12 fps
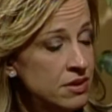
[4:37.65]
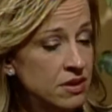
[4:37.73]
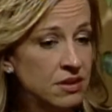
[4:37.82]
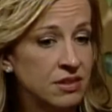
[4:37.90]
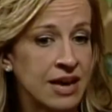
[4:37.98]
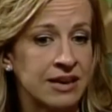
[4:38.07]

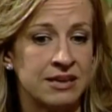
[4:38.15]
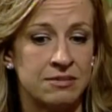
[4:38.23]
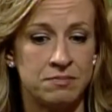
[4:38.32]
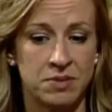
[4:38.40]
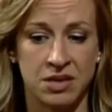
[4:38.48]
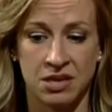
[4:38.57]
That
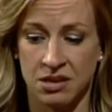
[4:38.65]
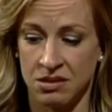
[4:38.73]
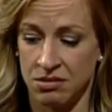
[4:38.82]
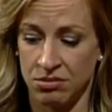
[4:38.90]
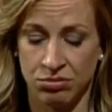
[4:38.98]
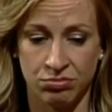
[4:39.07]
can
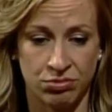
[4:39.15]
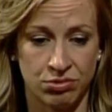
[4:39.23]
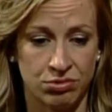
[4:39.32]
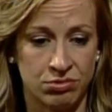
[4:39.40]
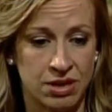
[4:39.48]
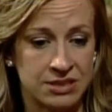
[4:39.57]
be
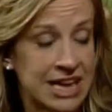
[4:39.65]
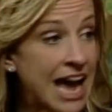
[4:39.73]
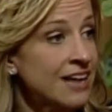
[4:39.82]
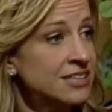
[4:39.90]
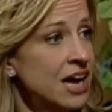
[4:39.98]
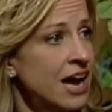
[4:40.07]
through
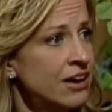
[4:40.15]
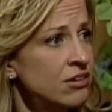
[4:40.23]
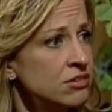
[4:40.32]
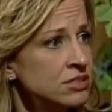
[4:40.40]
tactile.